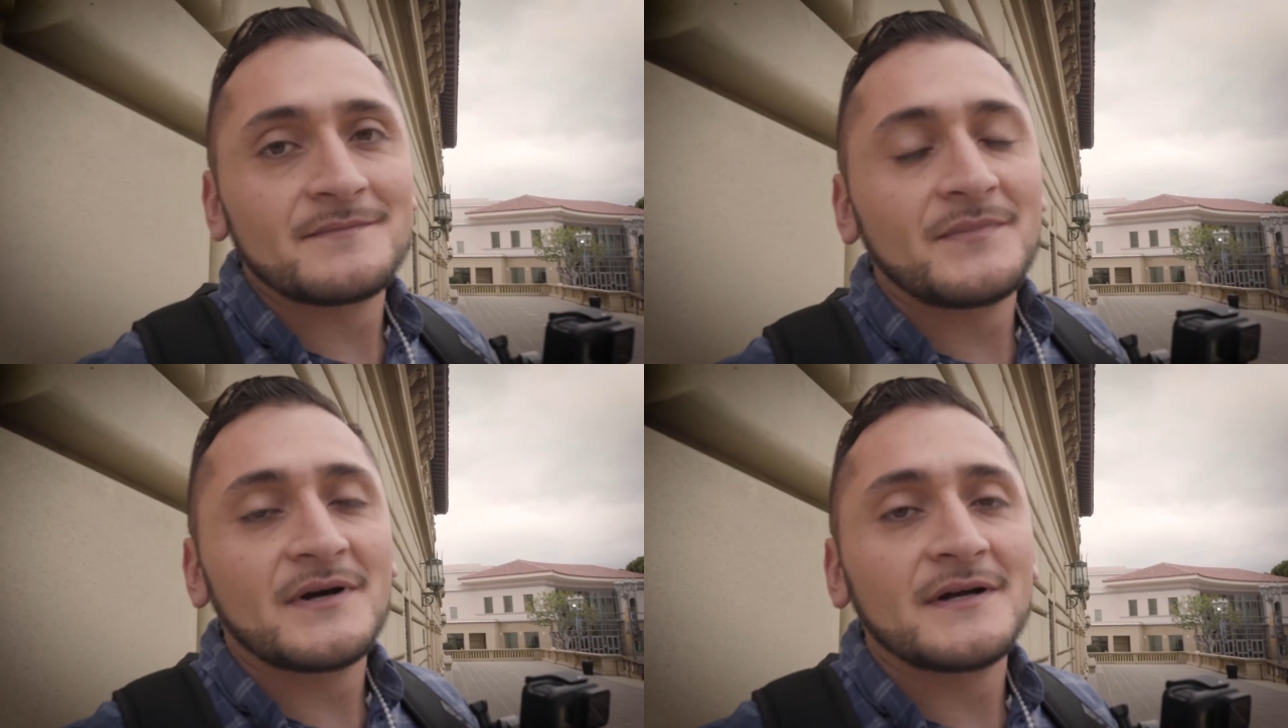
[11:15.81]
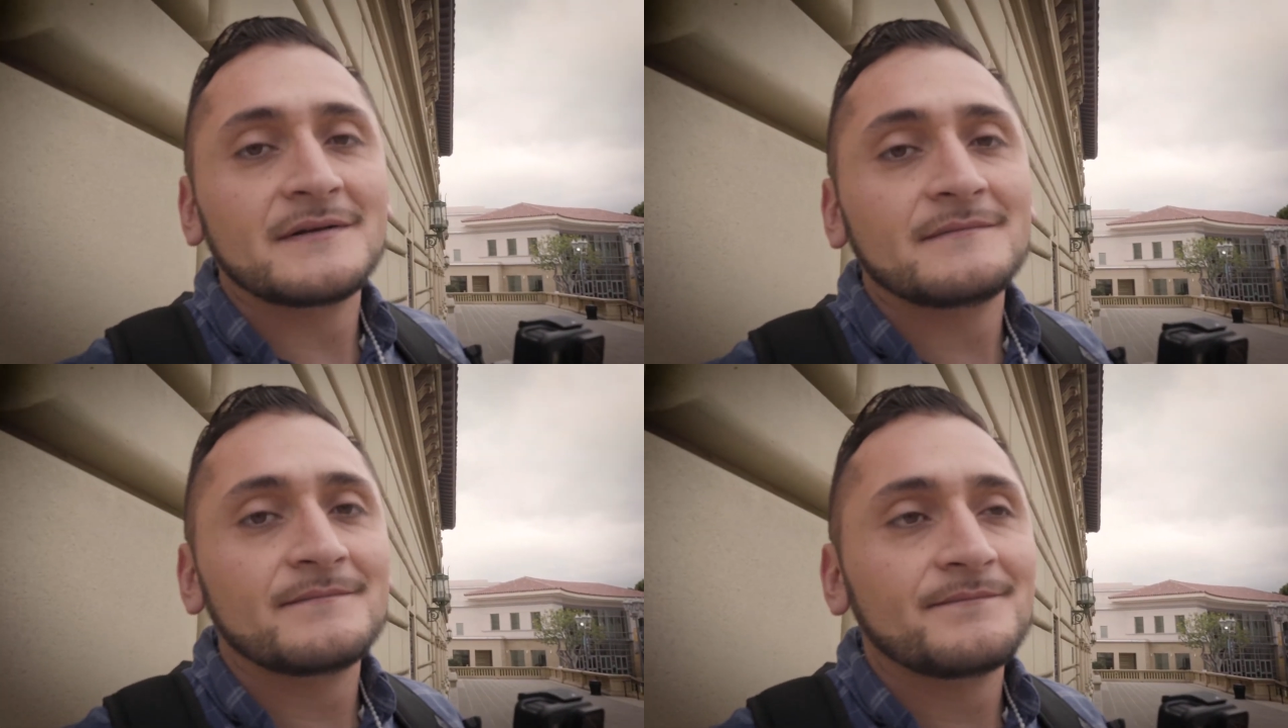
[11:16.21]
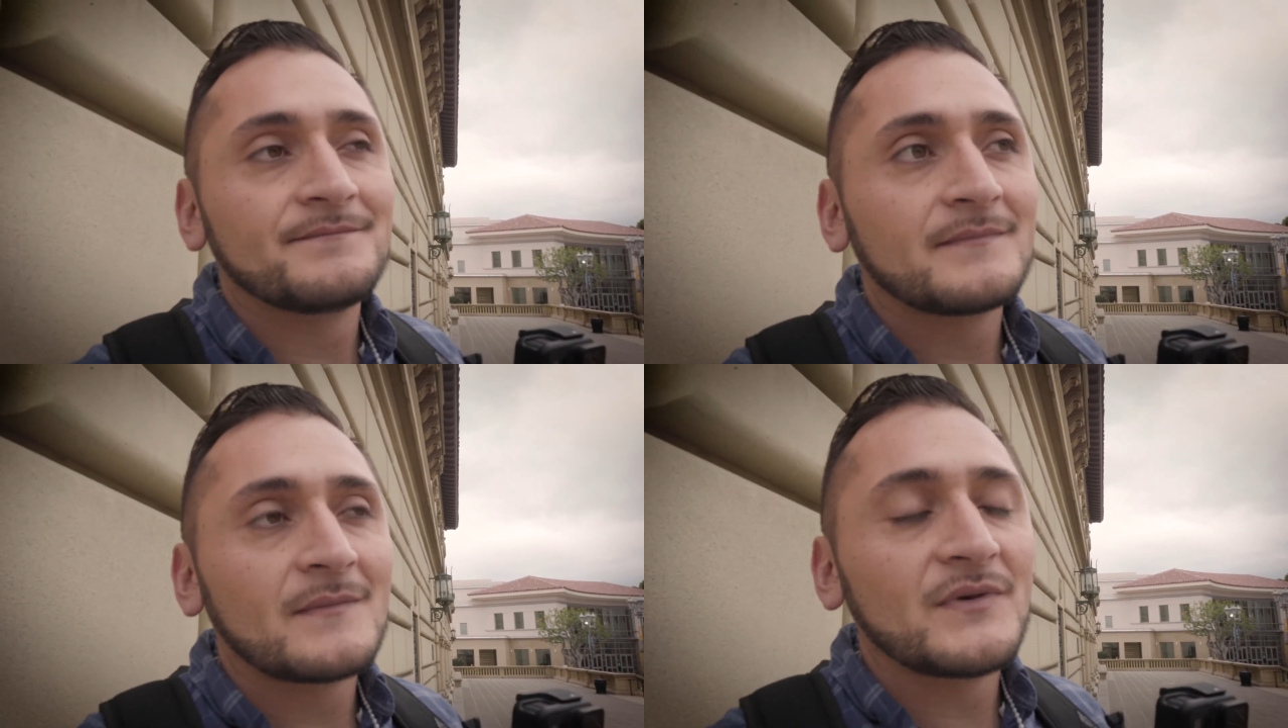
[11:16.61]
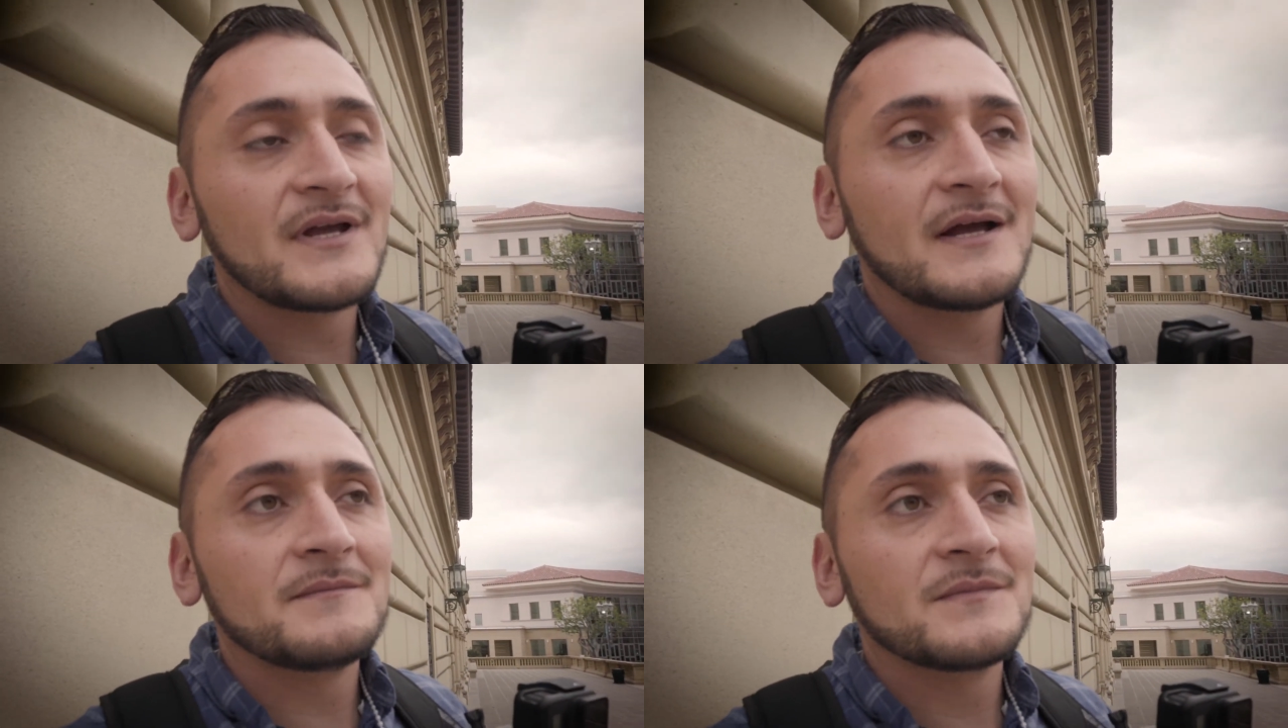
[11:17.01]
But
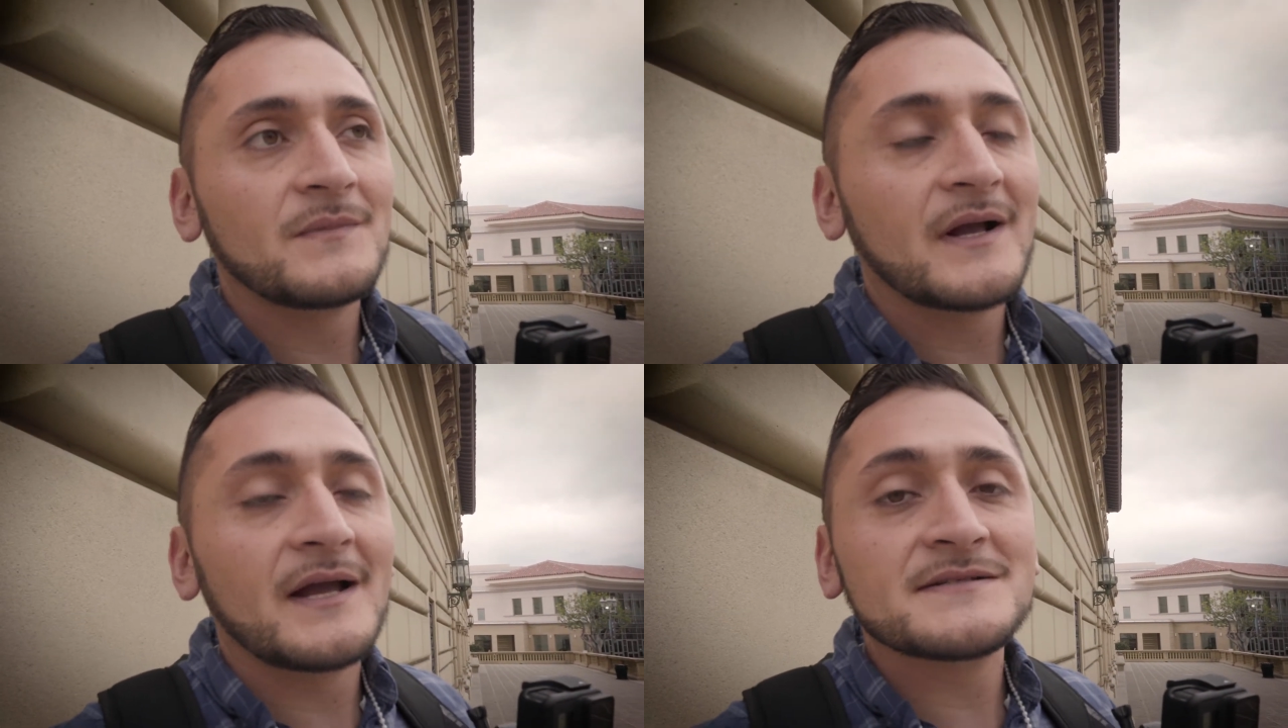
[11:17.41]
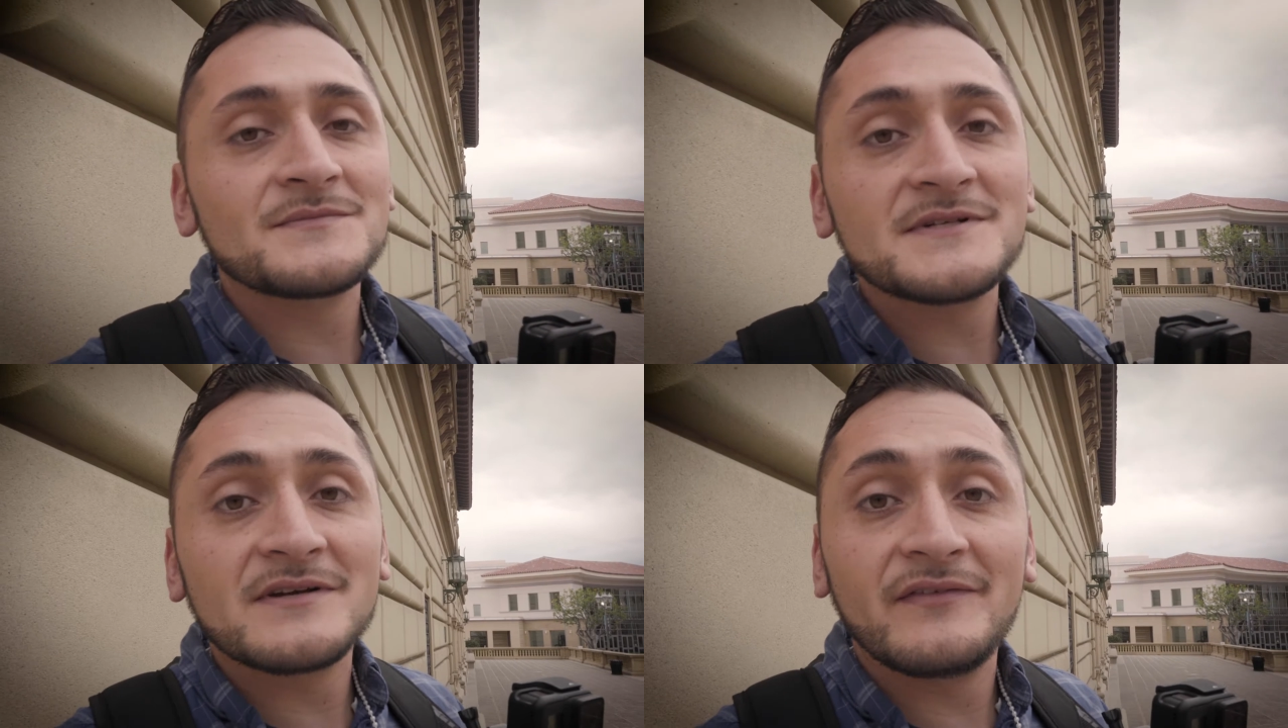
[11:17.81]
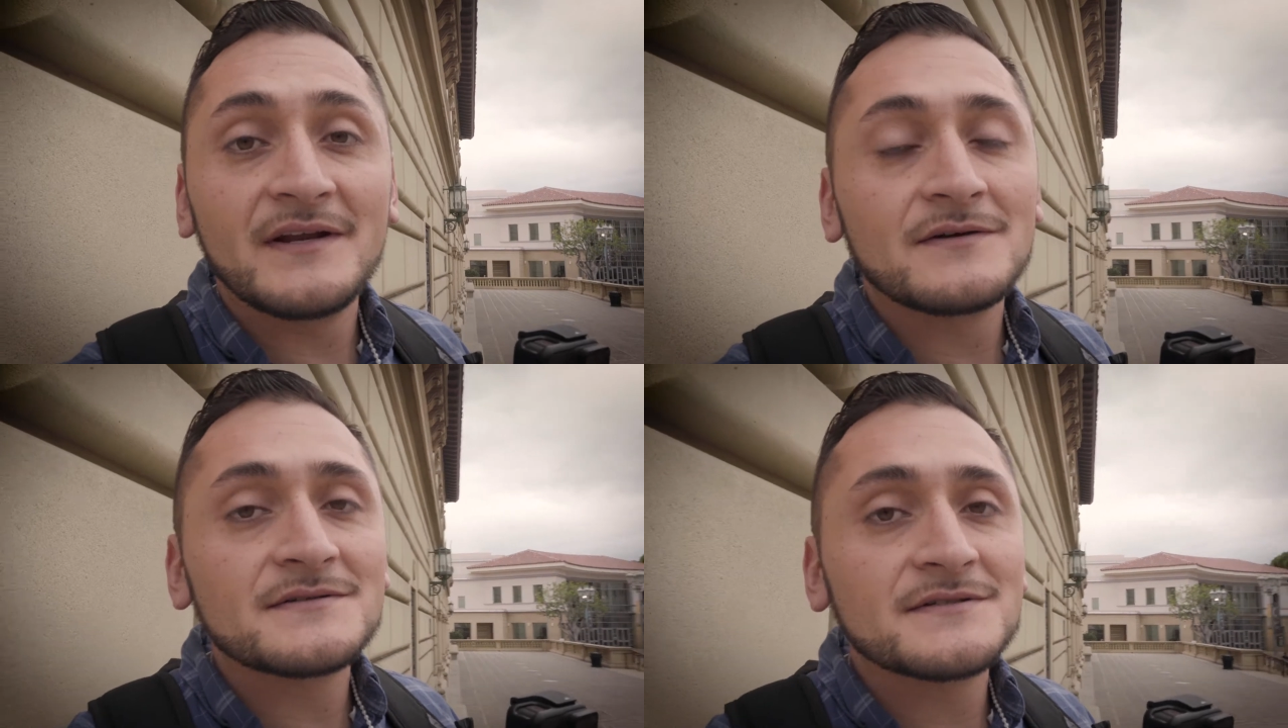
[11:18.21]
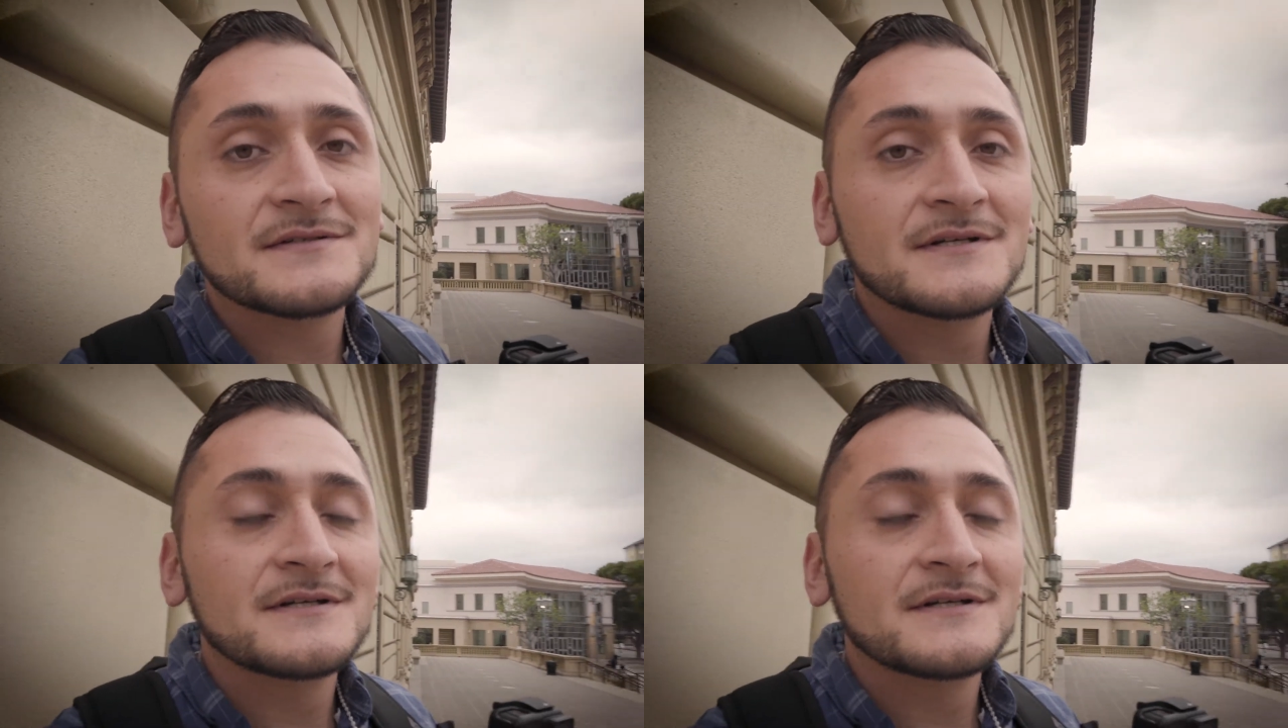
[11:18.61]
yeah, I got some music videos.